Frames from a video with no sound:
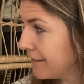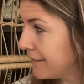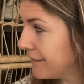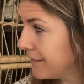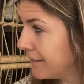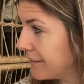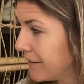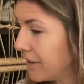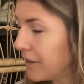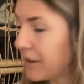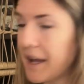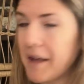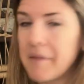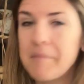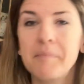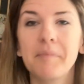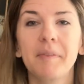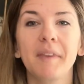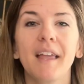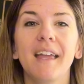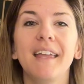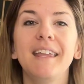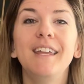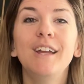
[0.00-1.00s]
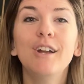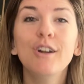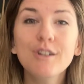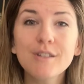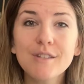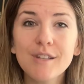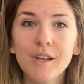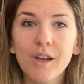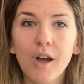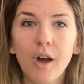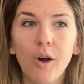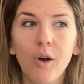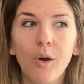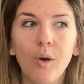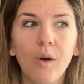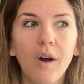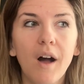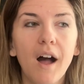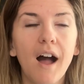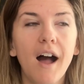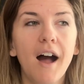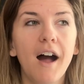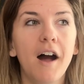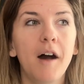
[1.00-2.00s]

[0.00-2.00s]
Yeah. Okay. Years ago,